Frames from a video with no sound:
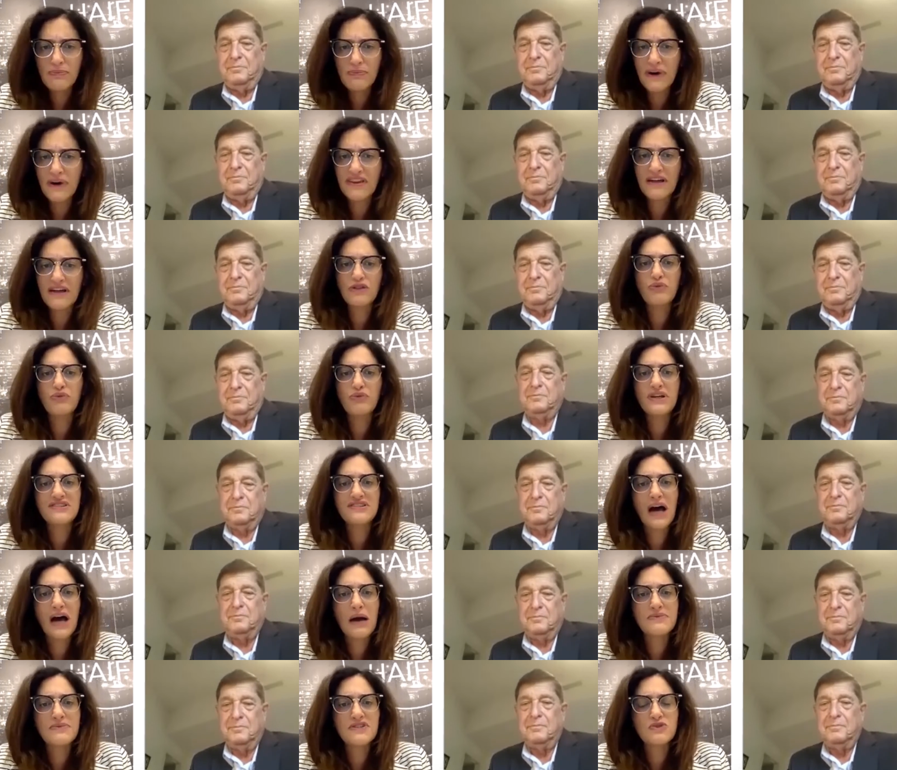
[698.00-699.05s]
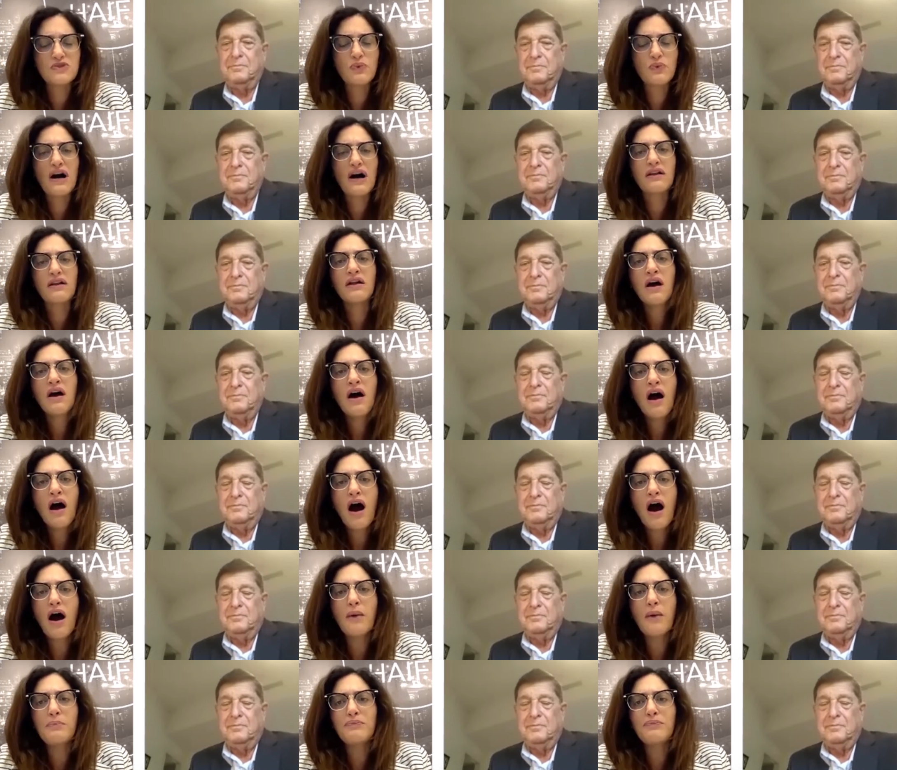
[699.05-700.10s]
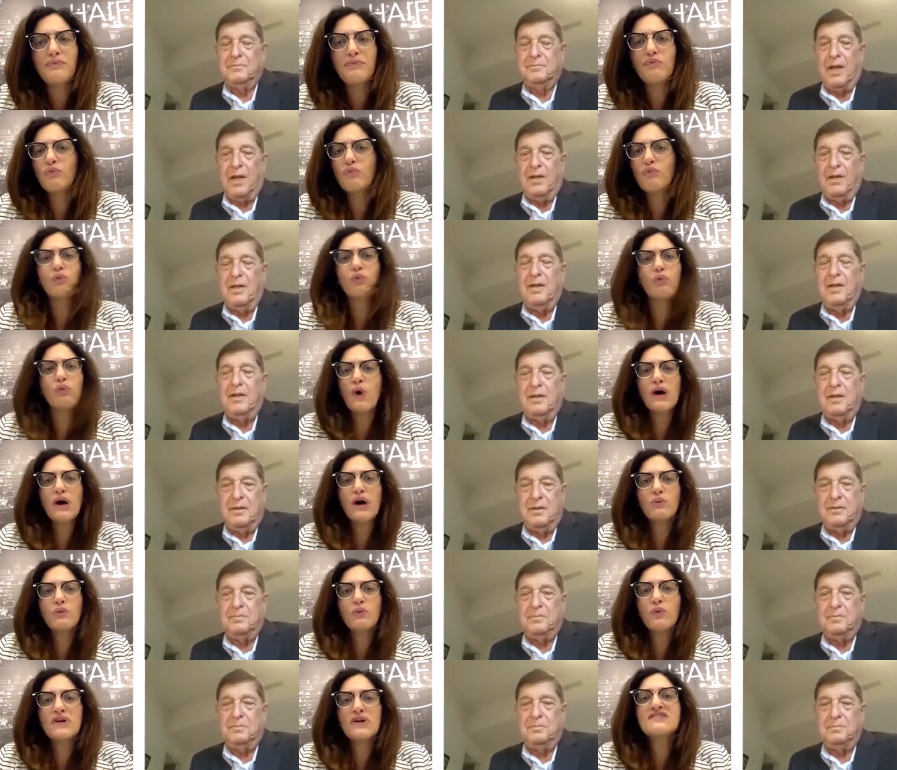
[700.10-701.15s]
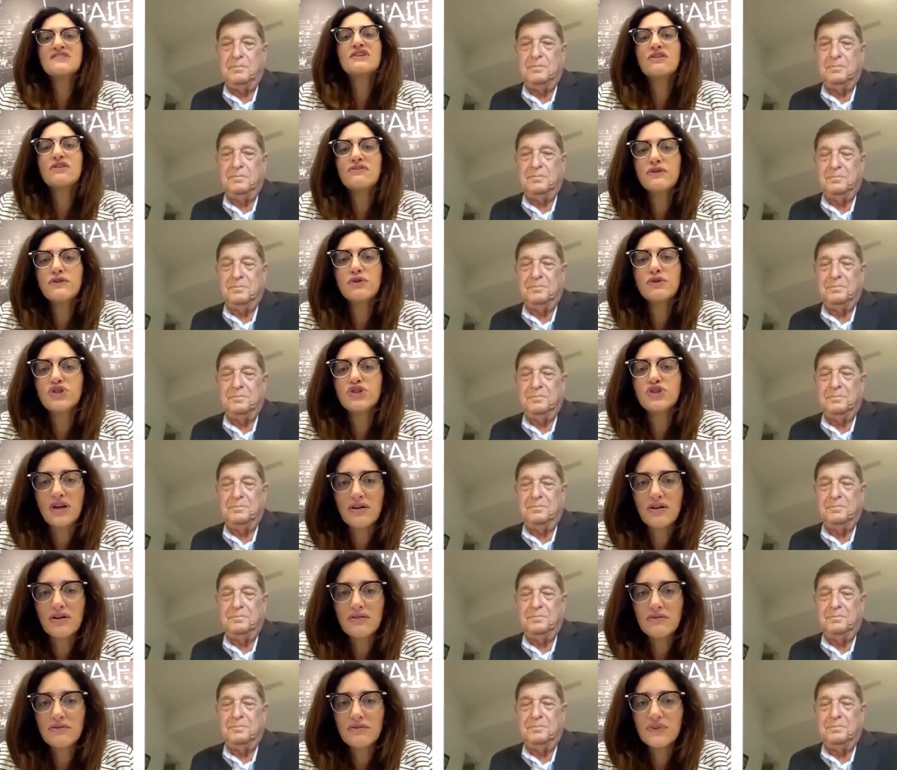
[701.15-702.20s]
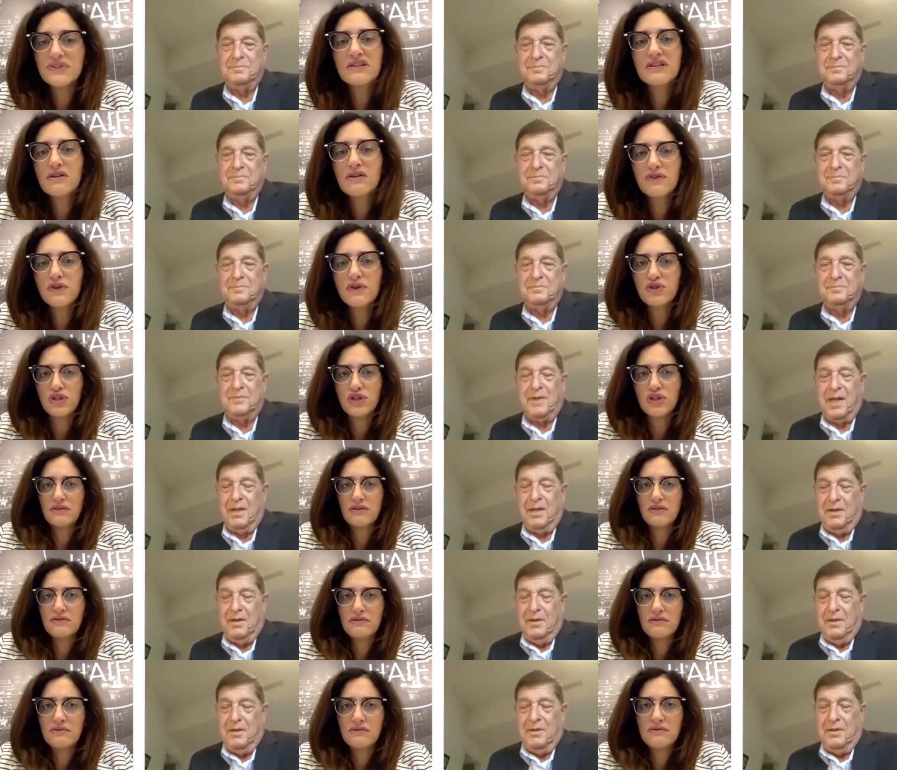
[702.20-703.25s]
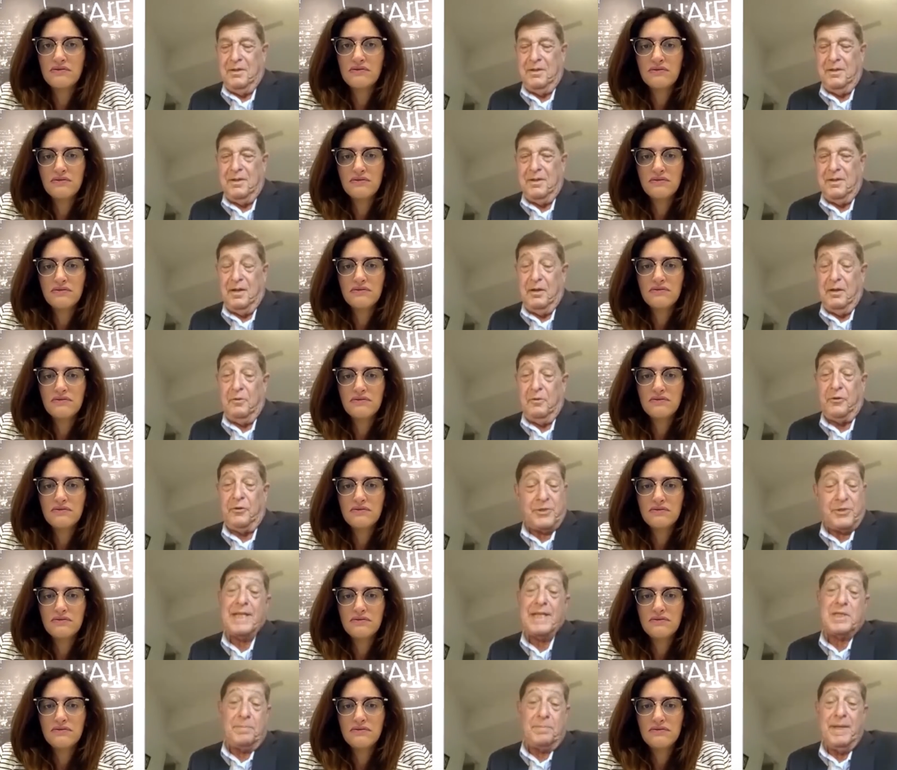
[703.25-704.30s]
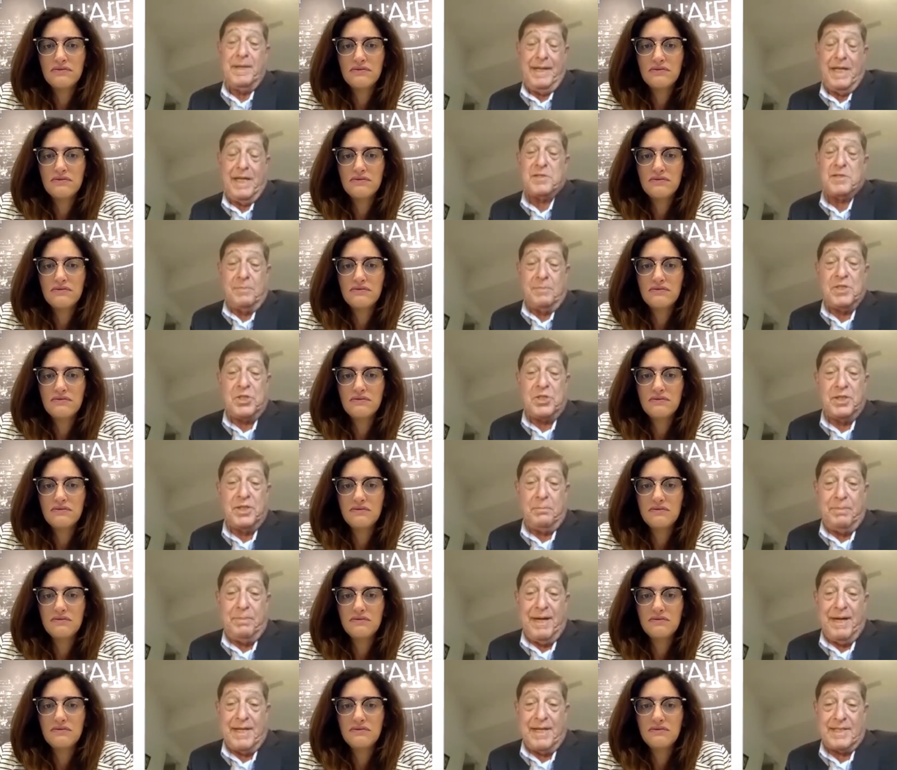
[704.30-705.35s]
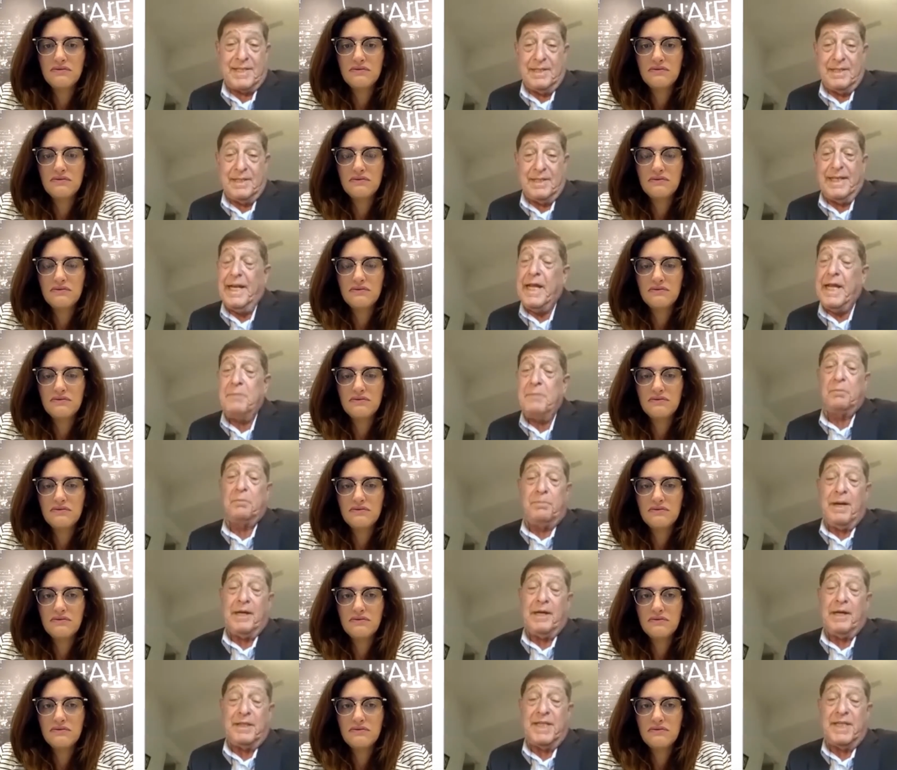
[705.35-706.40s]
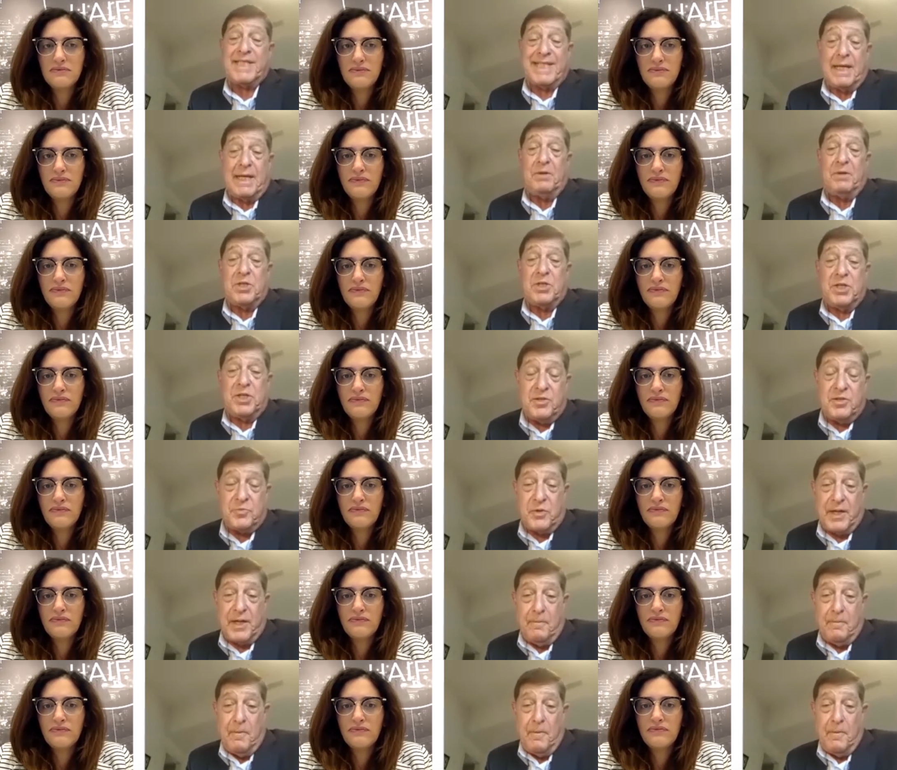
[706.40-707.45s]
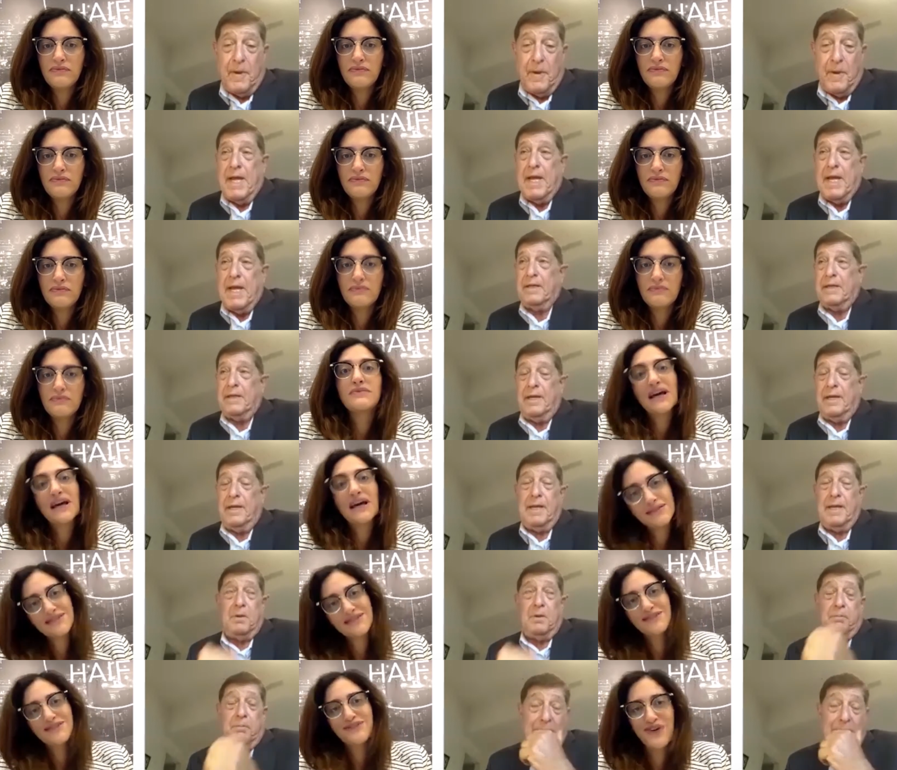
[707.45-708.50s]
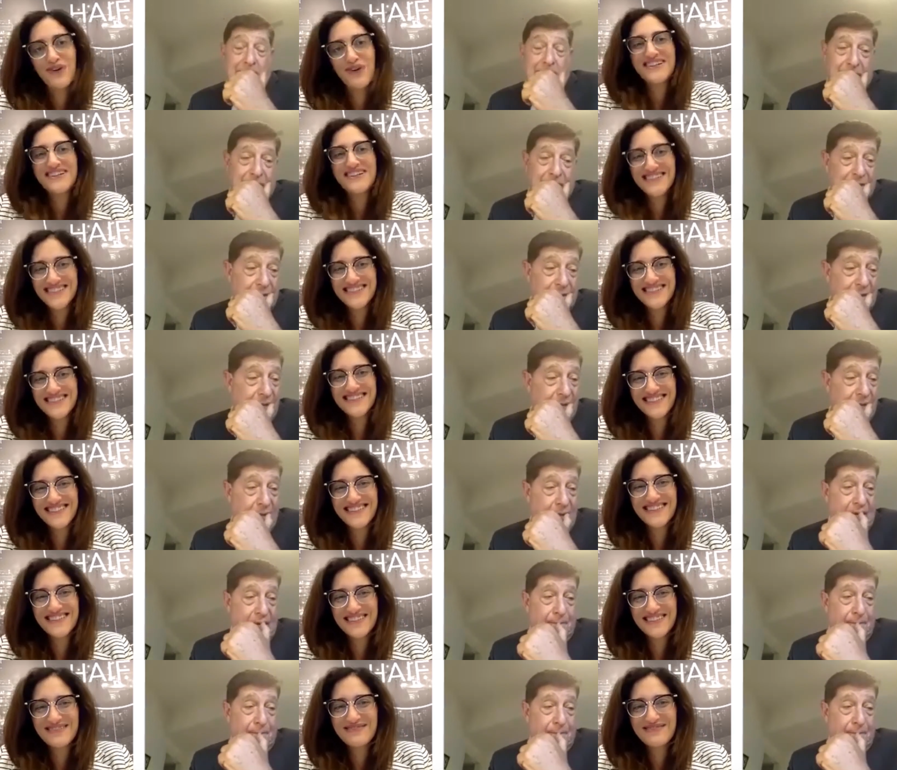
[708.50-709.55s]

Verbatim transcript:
Speaker 1: I think, three times as well. Um, what, what's their future? What's in their future?
Speaker 2: First, let's, let's mention the past. The Labour Party established Israel, and the Labour Party uh,